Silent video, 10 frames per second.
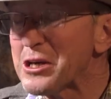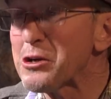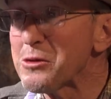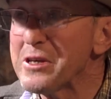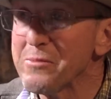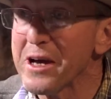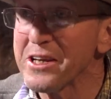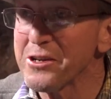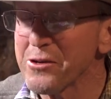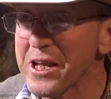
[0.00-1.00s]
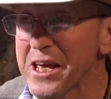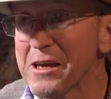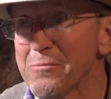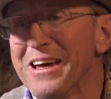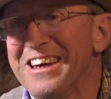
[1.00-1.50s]
it could be by your
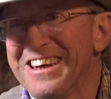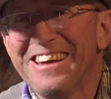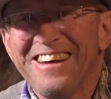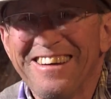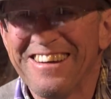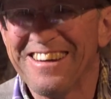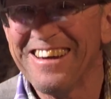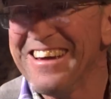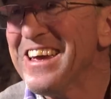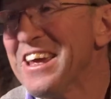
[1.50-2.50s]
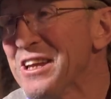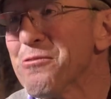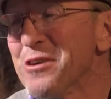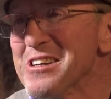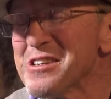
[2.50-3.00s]
name." And
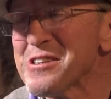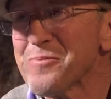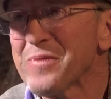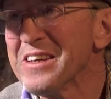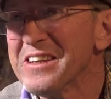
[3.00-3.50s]
it was.